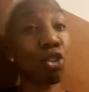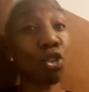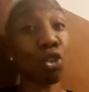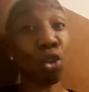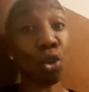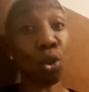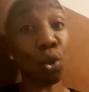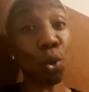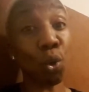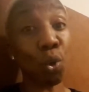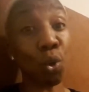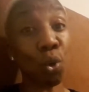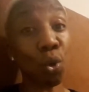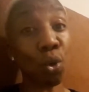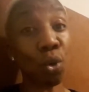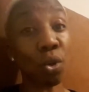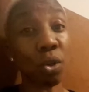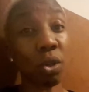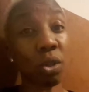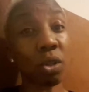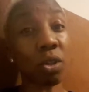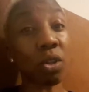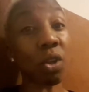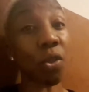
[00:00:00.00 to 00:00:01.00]
2
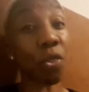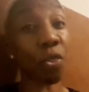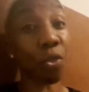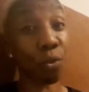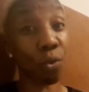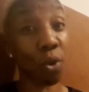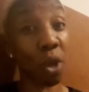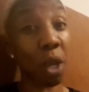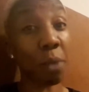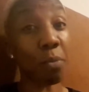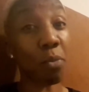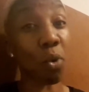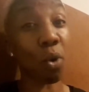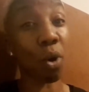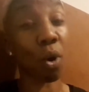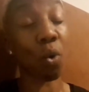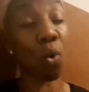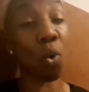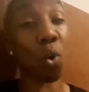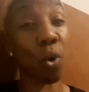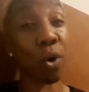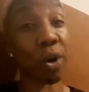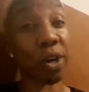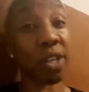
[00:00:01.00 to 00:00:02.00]
to 3 more
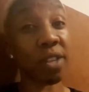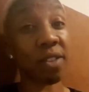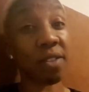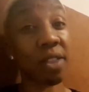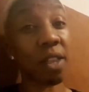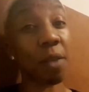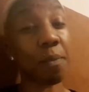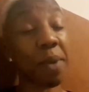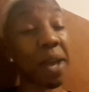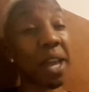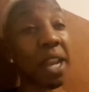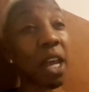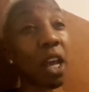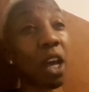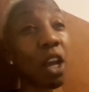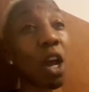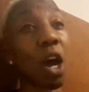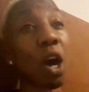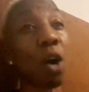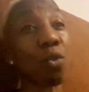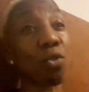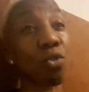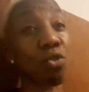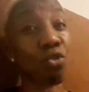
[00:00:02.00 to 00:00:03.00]
quarts, depending on
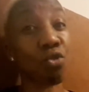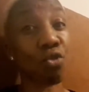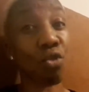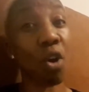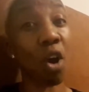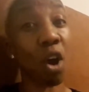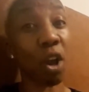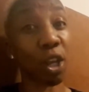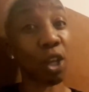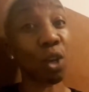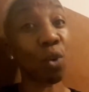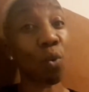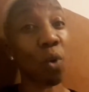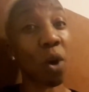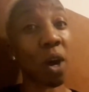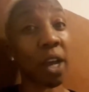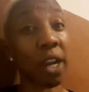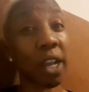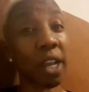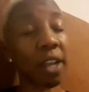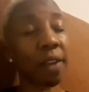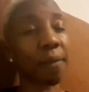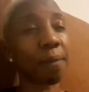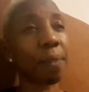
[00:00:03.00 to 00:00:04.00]
how strong you want
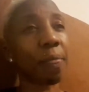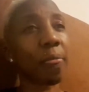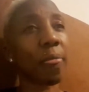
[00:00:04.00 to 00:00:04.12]
it,